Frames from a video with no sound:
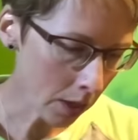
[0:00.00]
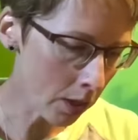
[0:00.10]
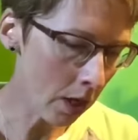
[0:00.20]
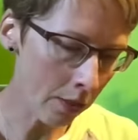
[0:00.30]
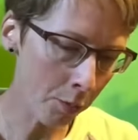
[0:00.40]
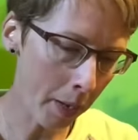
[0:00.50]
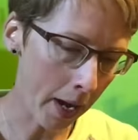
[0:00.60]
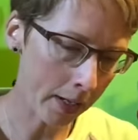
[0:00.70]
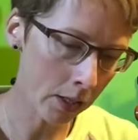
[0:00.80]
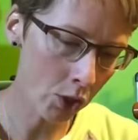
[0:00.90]
The other
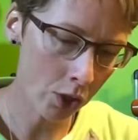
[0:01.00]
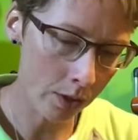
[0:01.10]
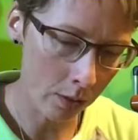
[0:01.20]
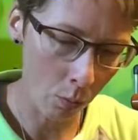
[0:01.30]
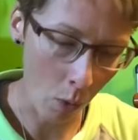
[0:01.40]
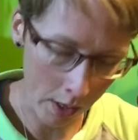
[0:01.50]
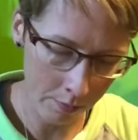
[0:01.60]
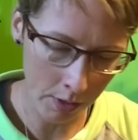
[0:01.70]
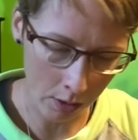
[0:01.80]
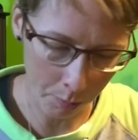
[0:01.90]
package, one
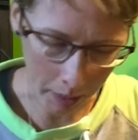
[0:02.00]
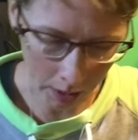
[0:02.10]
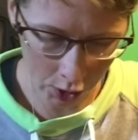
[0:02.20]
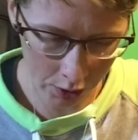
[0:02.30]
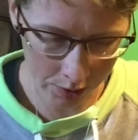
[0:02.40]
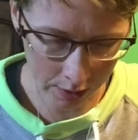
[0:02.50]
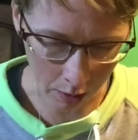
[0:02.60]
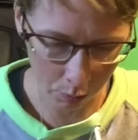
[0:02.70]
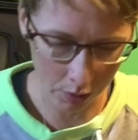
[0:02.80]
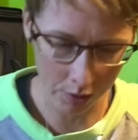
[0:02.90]
of the other packages
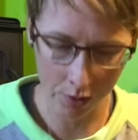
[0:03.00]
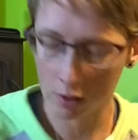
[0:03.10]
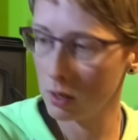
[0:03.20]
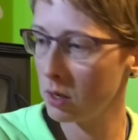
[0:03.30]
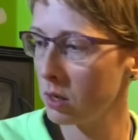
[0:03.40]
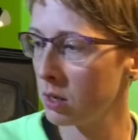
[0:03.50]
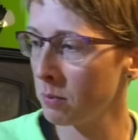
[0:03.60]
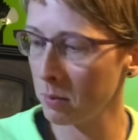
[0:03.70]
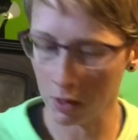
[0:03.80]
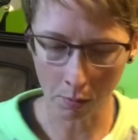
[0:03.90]
that was in
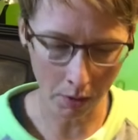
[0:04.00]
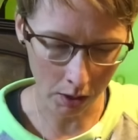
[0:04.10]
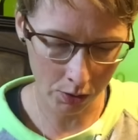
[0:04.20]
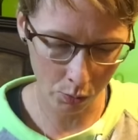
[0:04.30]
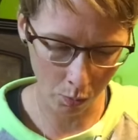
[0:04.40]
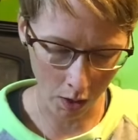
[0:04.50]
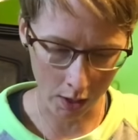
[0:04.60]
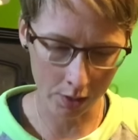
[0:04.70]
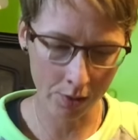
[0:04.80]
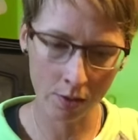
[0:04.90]
my mailbox
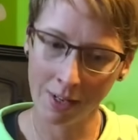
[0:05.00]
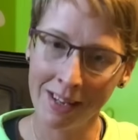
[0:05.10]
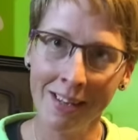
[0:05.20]
was